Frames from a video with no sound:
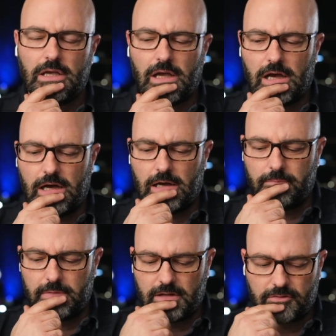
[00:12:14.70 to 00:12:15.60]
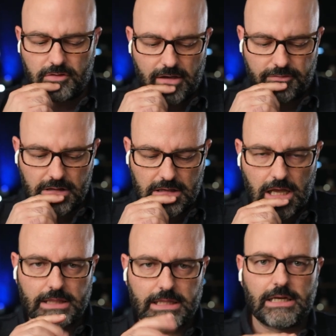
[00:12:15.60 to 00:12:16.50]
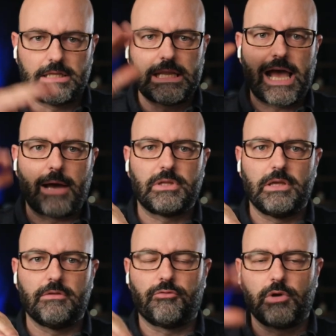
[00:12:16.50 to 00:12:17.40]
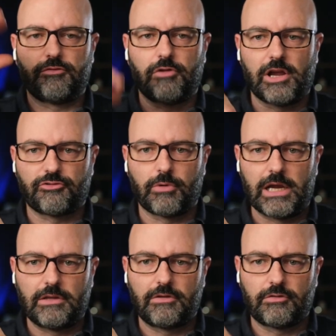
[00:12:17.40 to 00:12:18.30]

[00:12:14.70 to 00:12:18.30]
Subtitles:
It's definitely got that adaptive refresh rate.